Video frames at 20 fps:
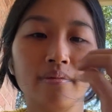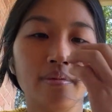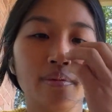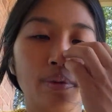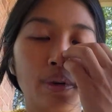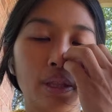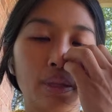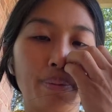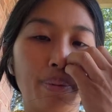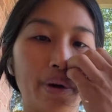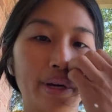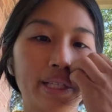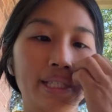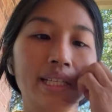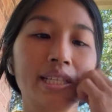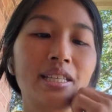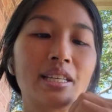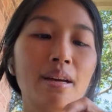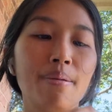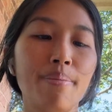with the pointy
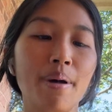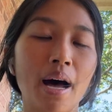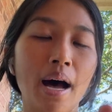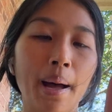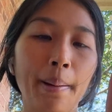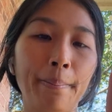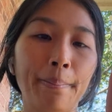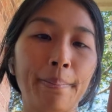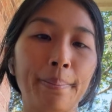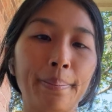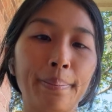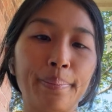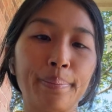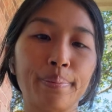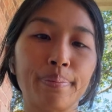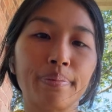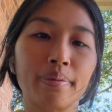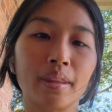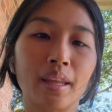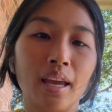tip up
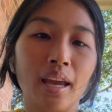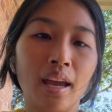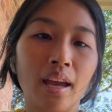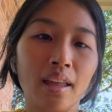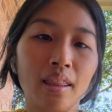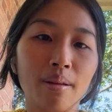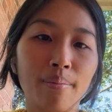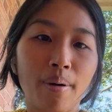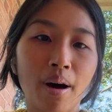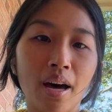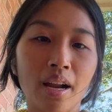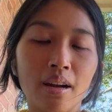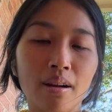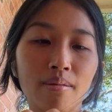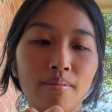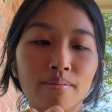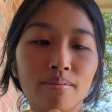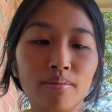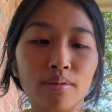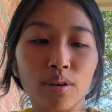and the
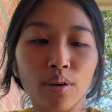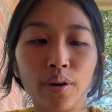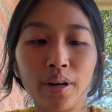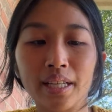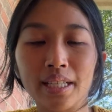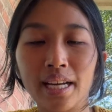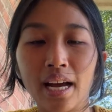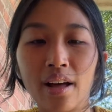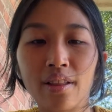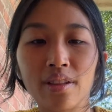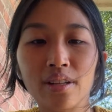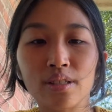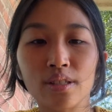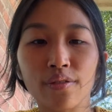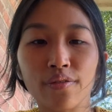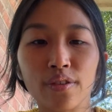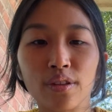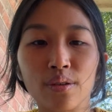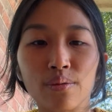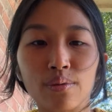bottom growing down. These are
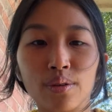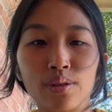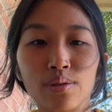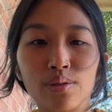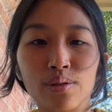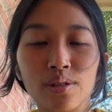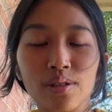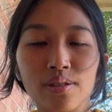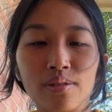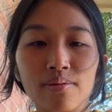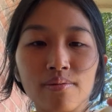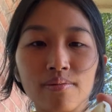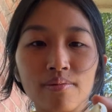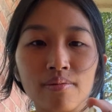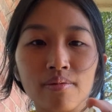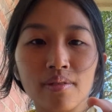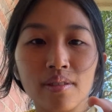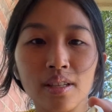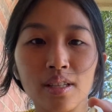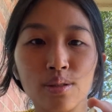for the roots.
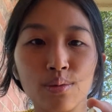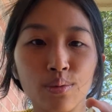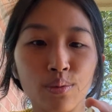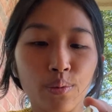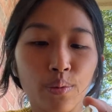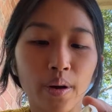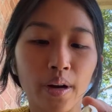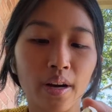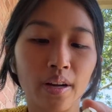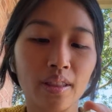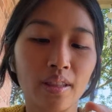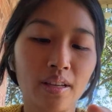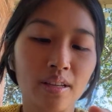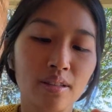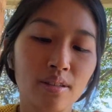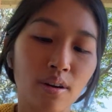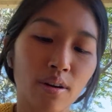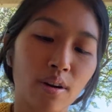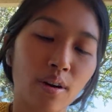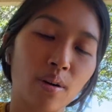These are where
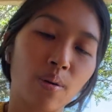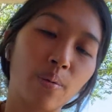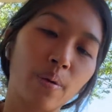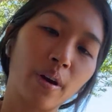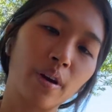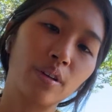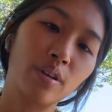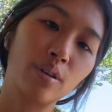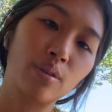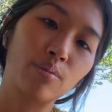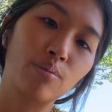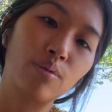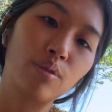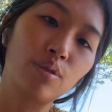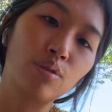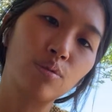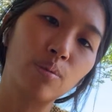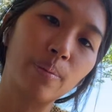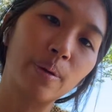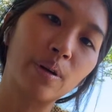your
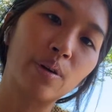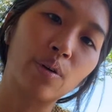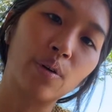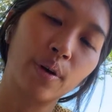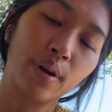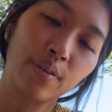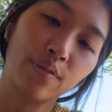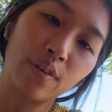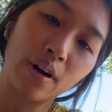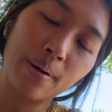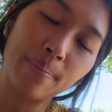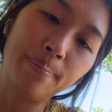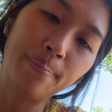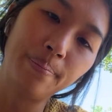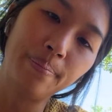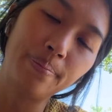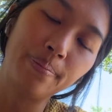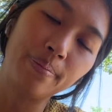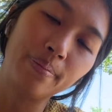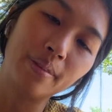roots will be growing from.
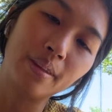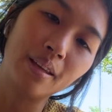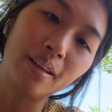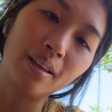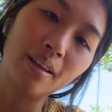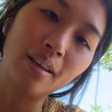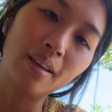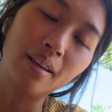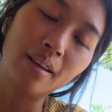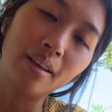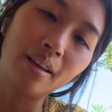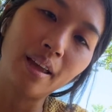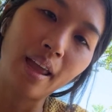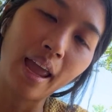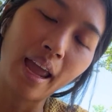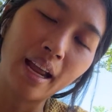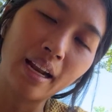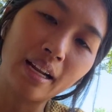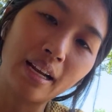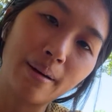
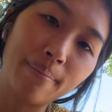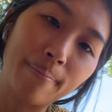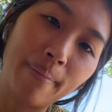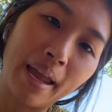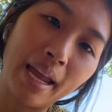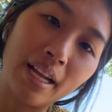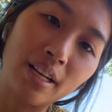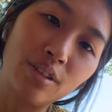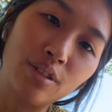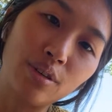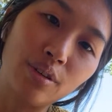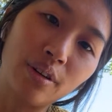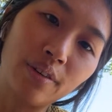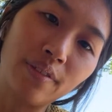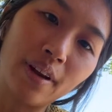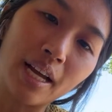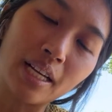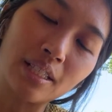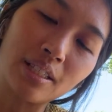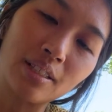And come May and June of
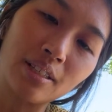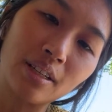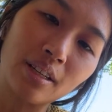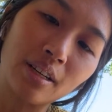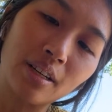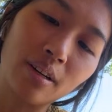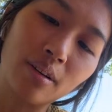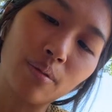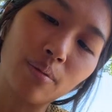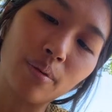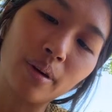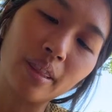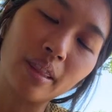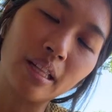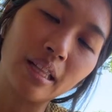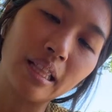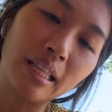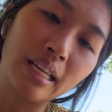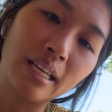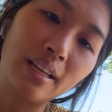next year, when the
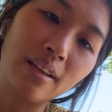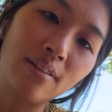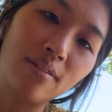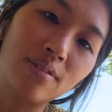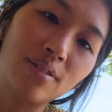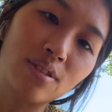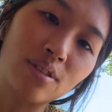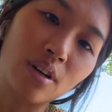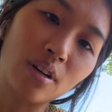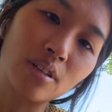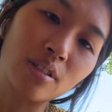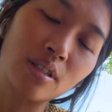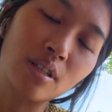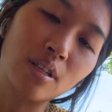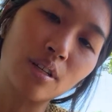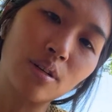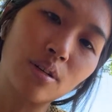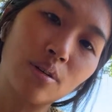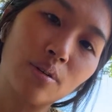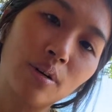leaves
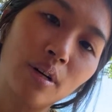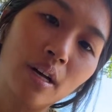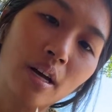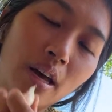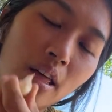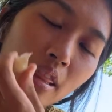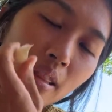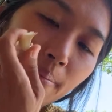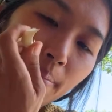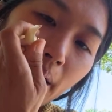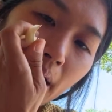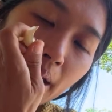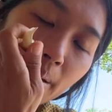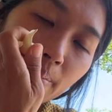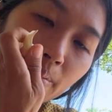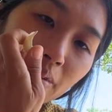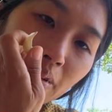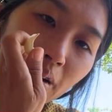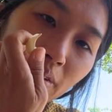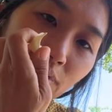the bottom
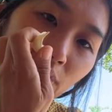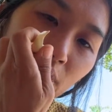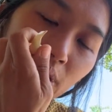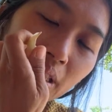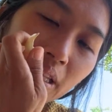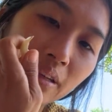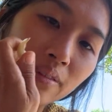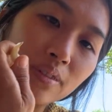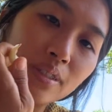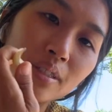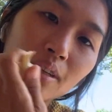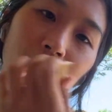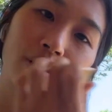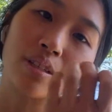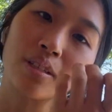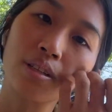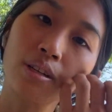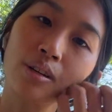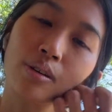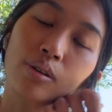3-4 leaves start
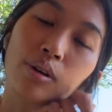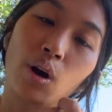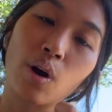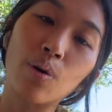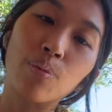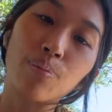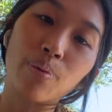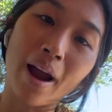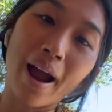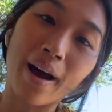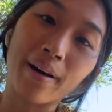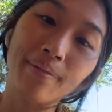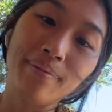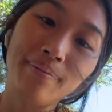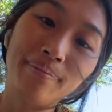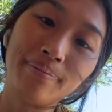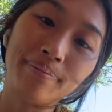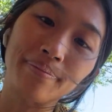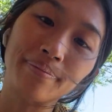to go brown,